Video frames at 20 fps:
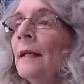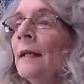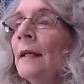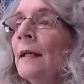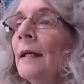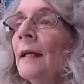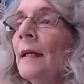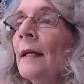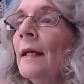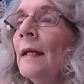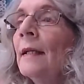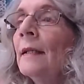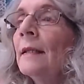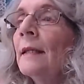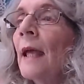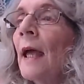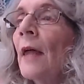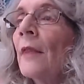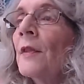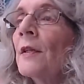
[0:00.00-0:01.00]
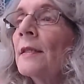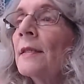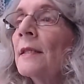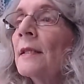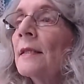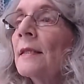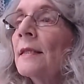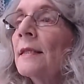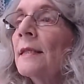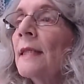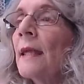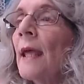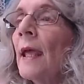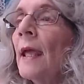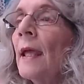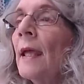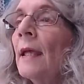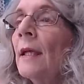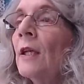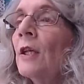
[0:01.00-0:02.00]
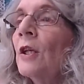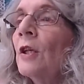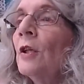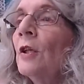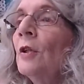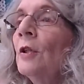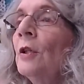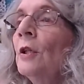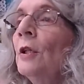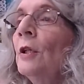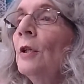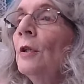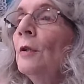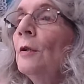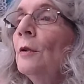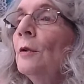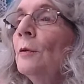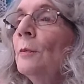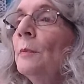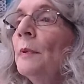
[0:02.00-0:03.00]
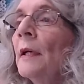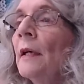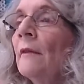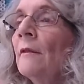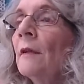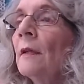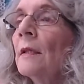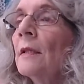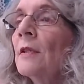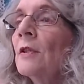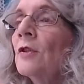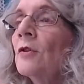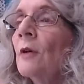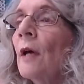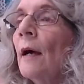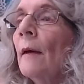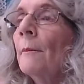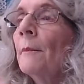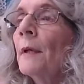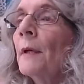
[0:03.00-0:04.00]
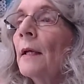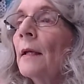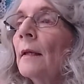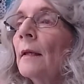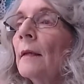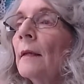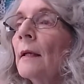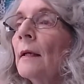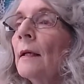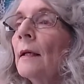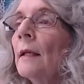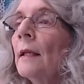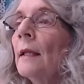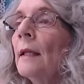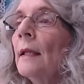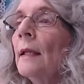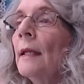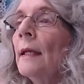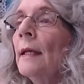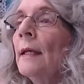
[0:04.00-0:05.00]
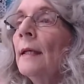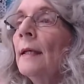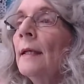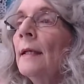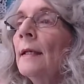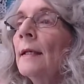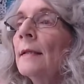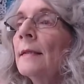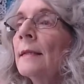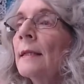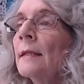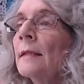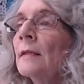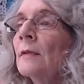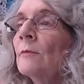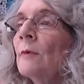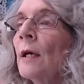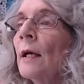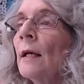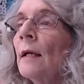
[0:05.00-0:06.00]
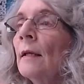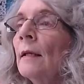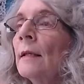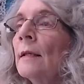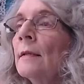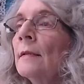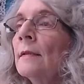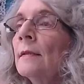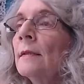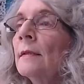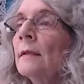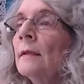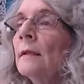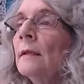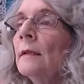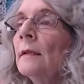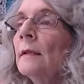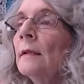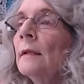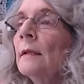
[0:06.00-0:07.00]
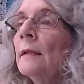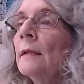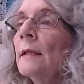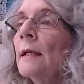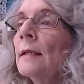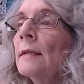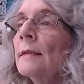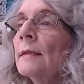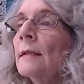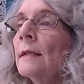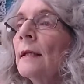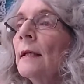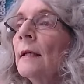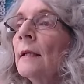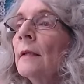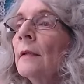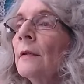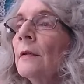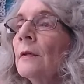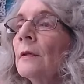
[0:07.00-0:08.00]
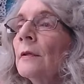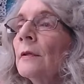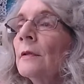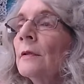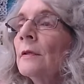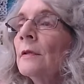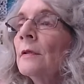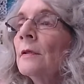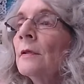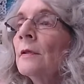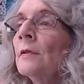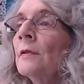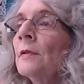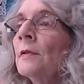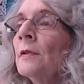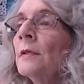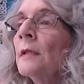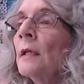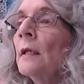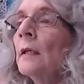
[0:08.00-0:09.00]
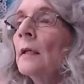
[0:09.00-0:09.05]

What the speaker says: and Kathy says, thank you. Beverly's dropping the links as well as the others.